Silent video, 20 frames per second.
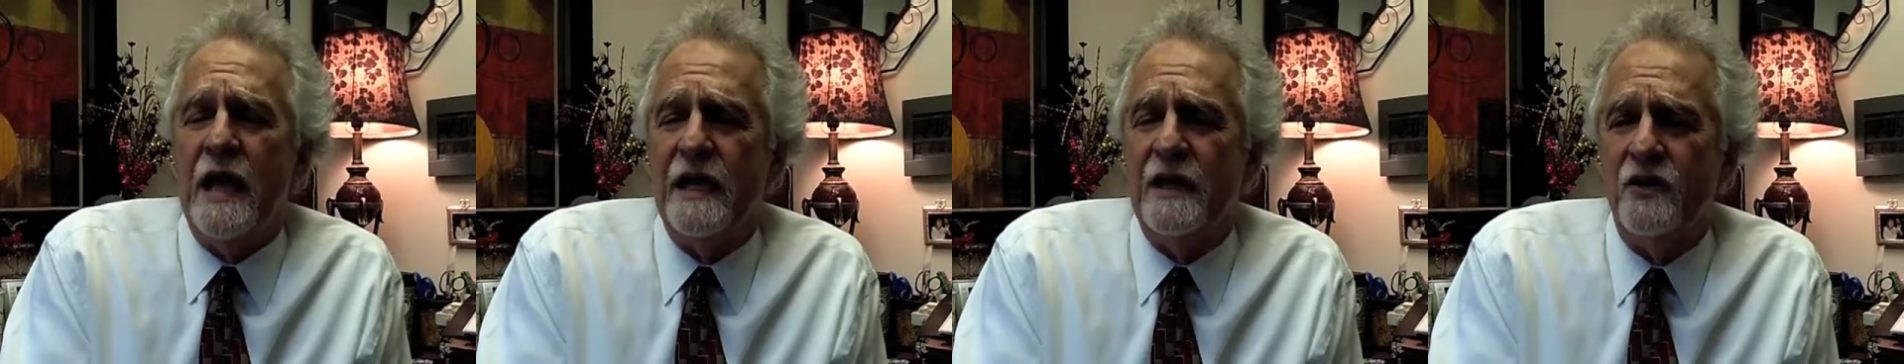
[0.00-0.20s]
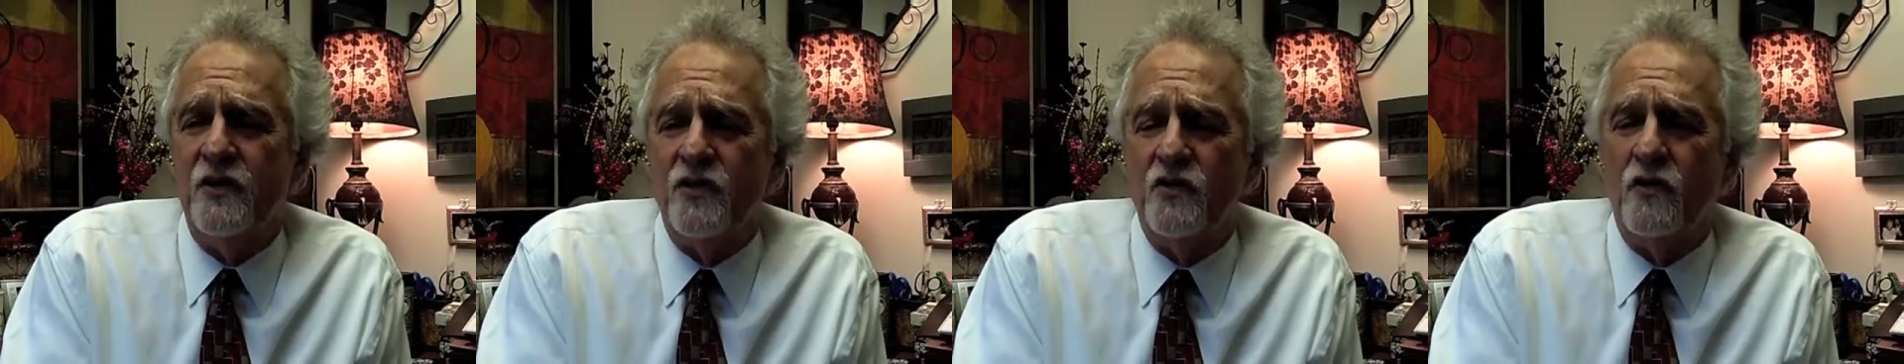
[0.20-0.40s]

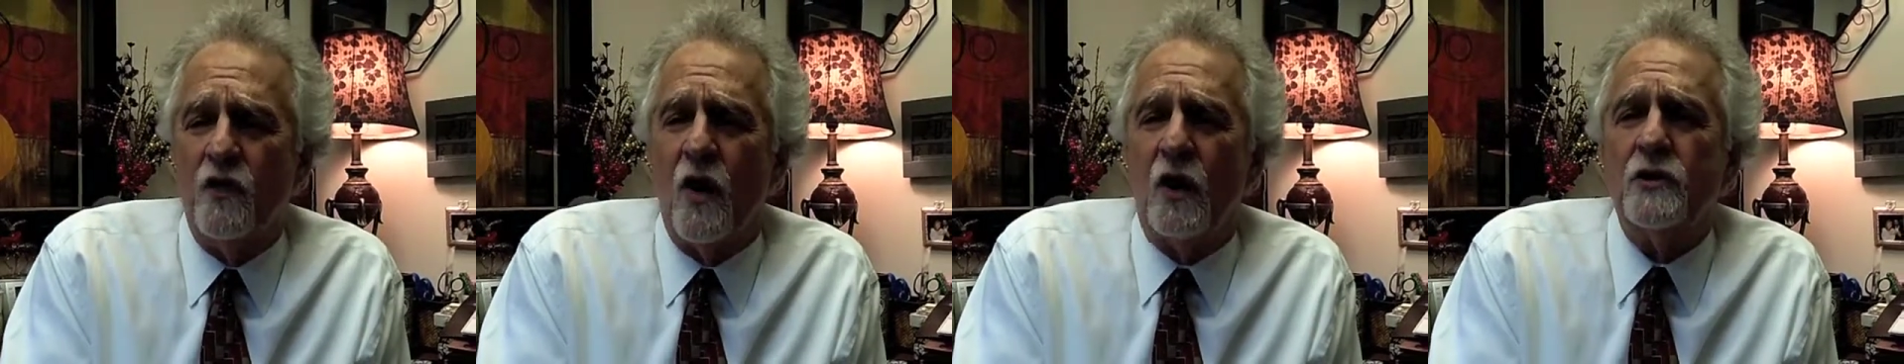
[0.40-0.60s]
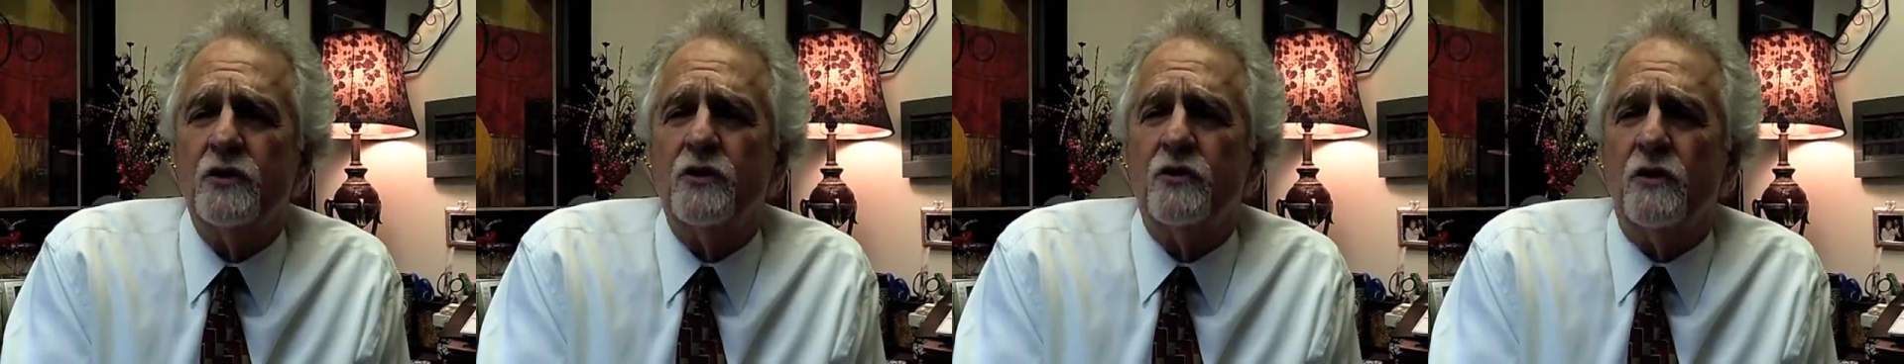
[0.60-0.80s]
a
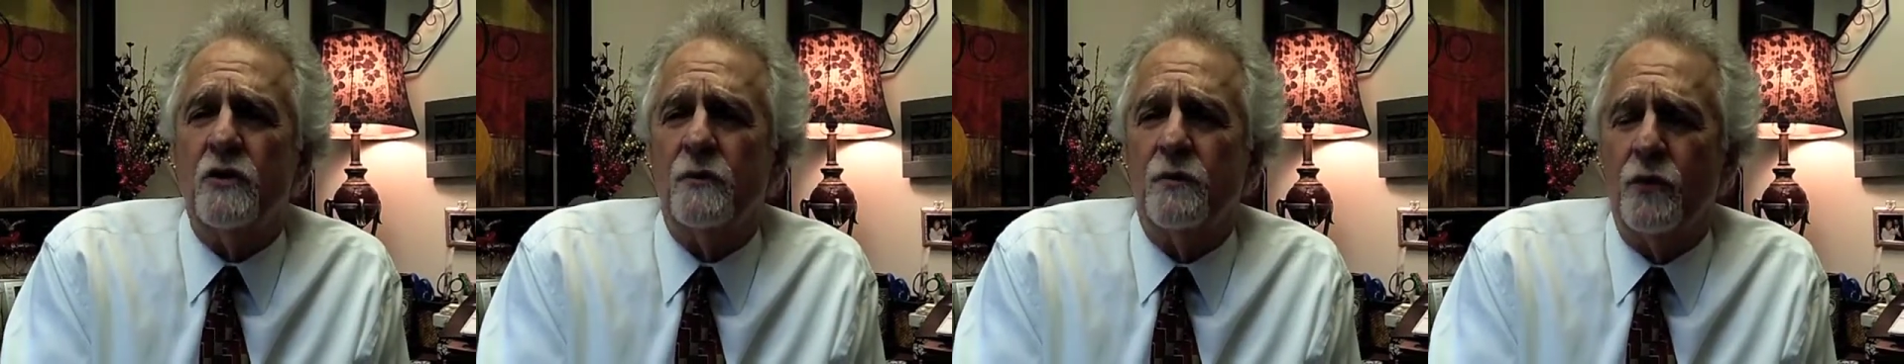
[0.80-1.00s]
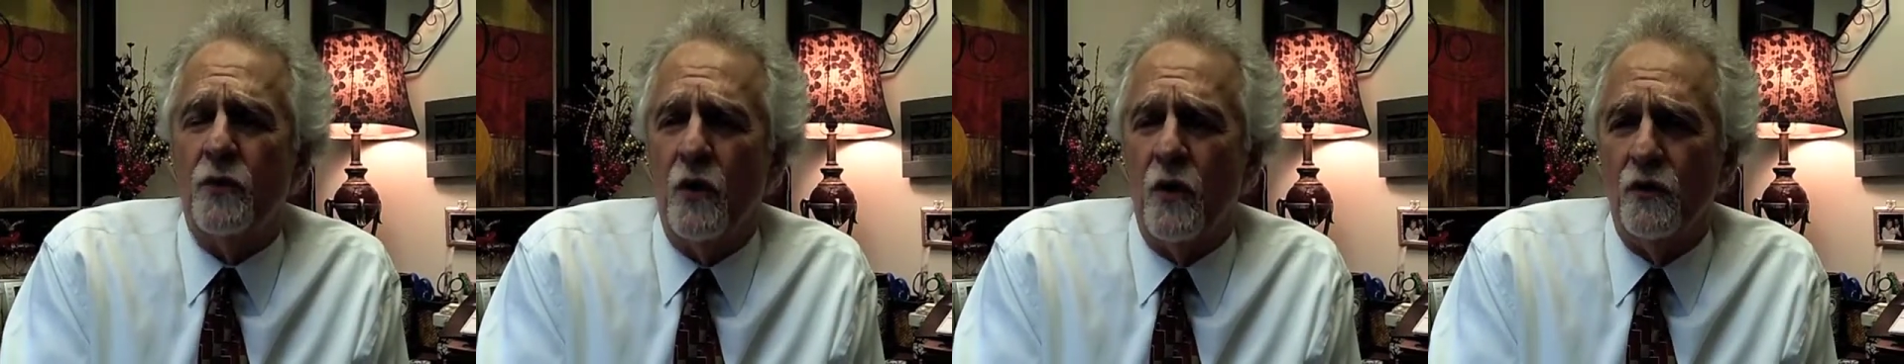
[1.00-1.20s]
structured
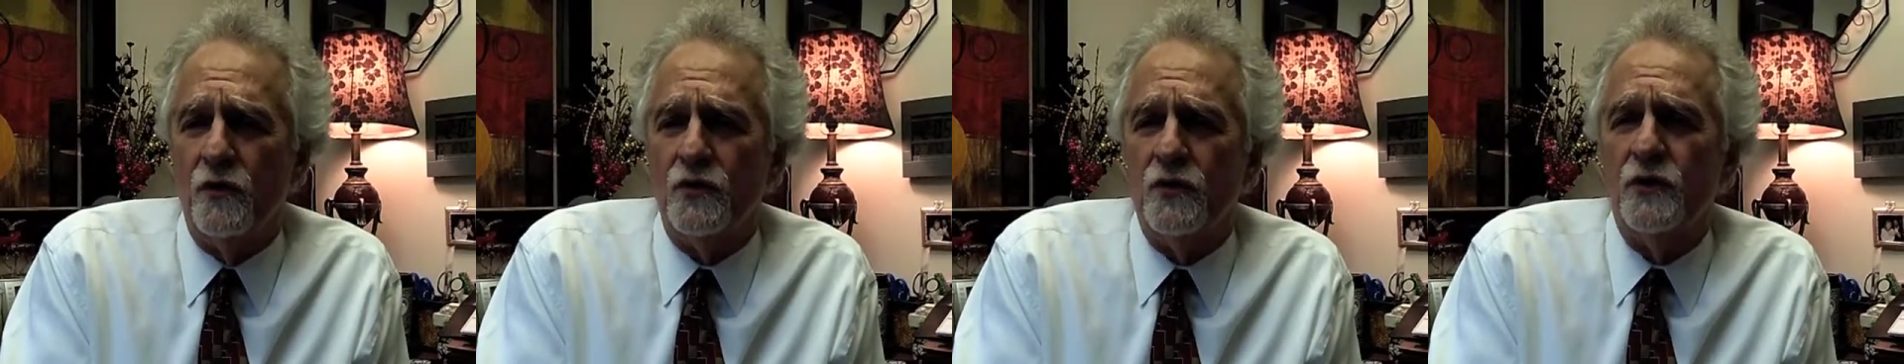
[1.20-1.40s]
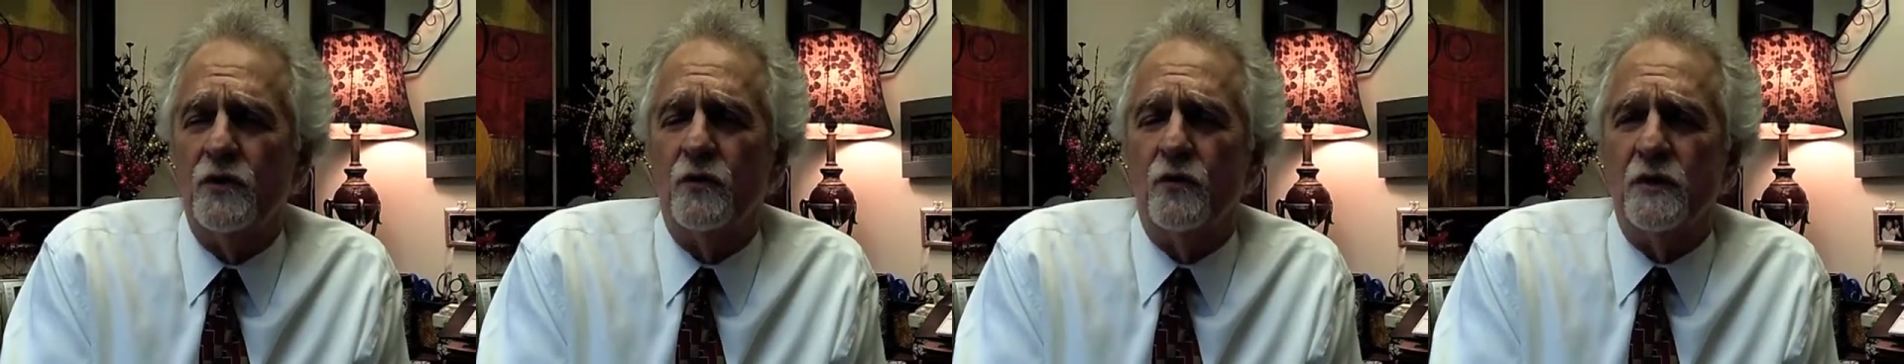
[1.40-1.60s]

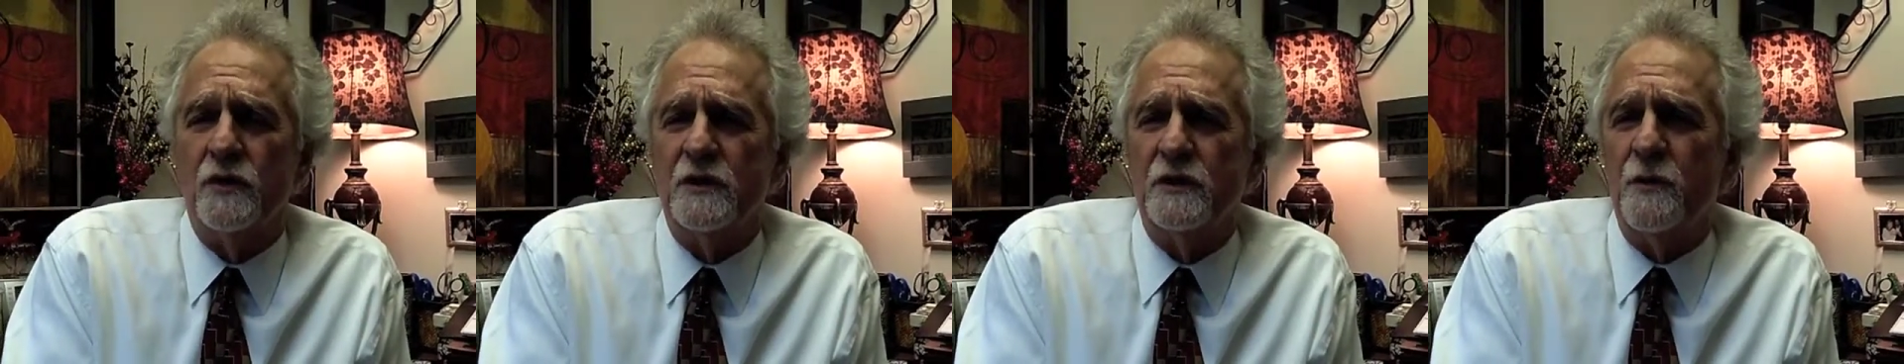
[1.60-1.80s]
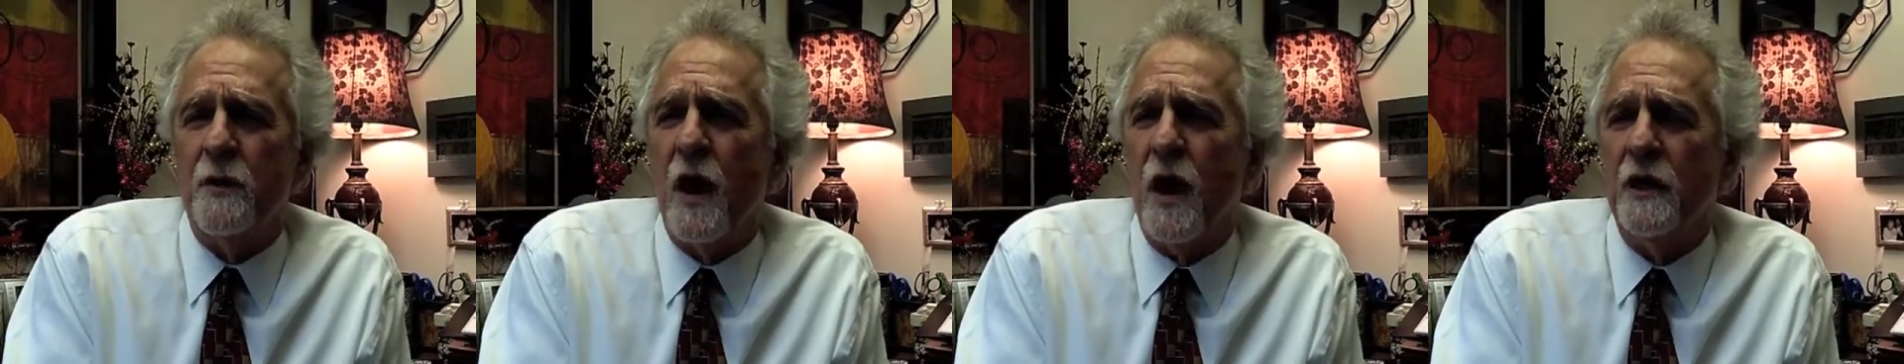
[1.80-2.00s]
approach to
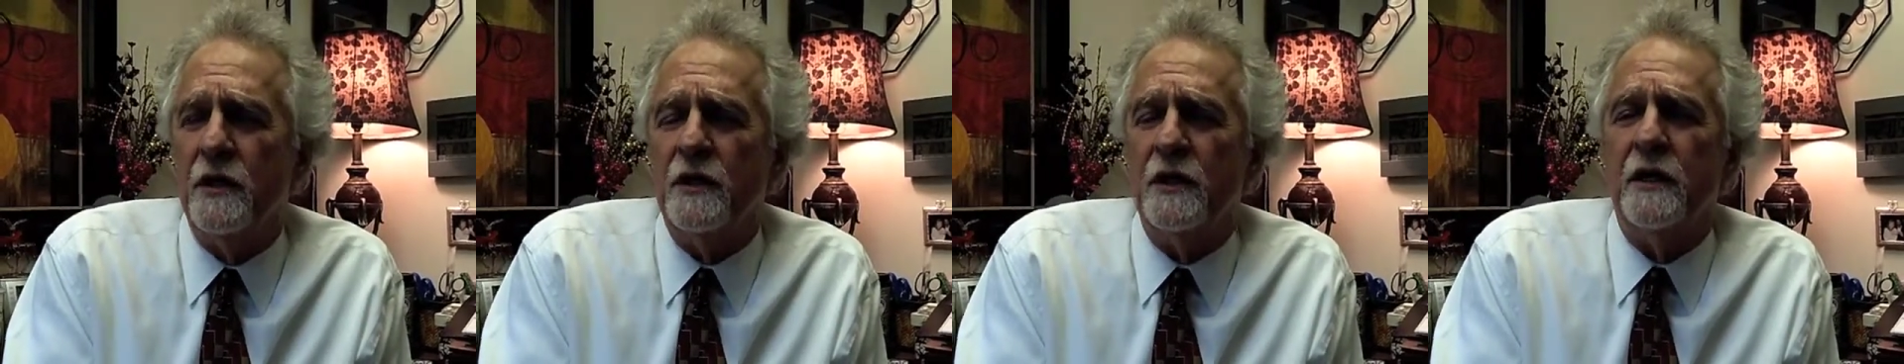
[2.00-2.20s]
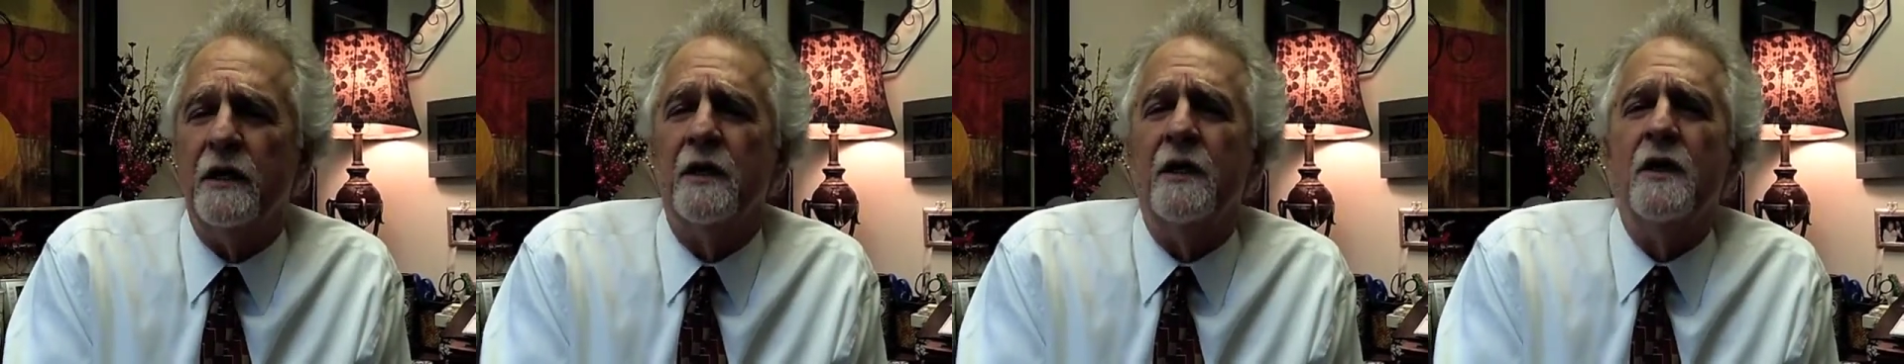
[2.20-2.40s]

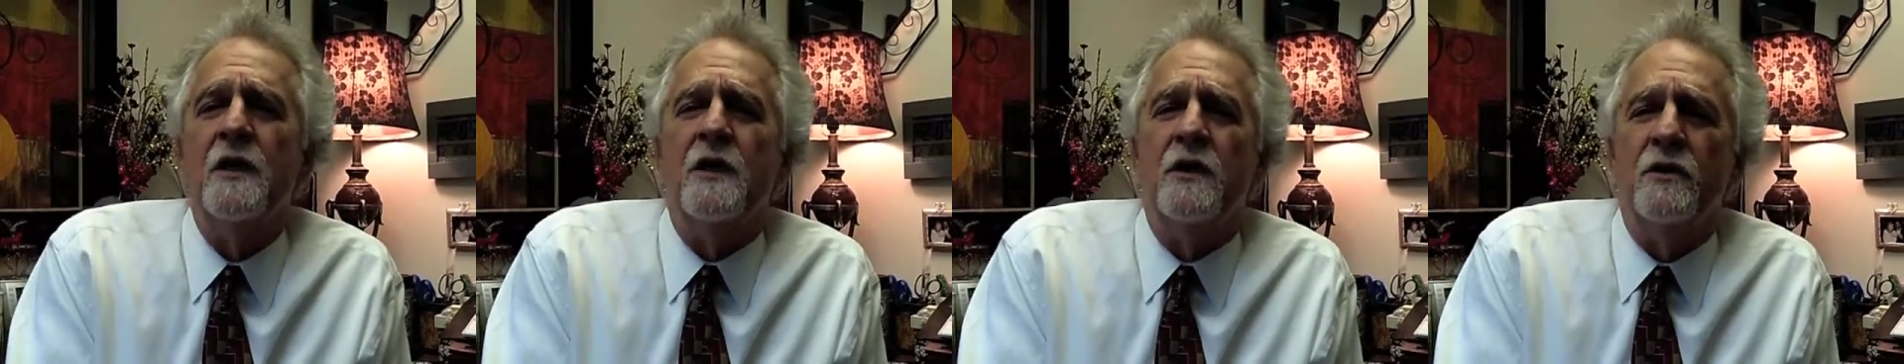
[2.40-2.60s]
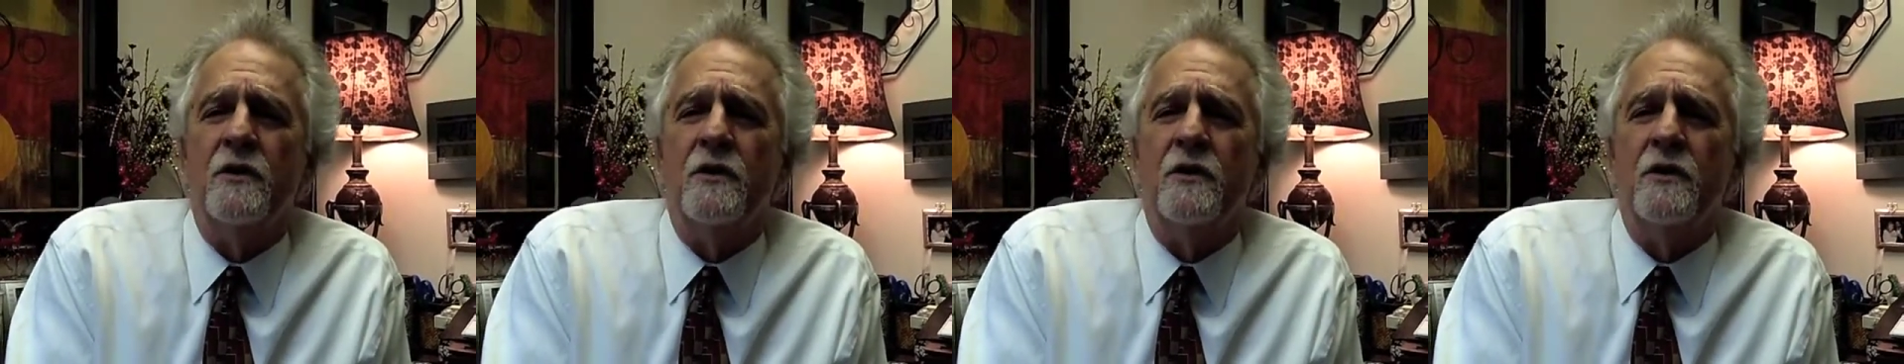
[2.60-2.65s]
responding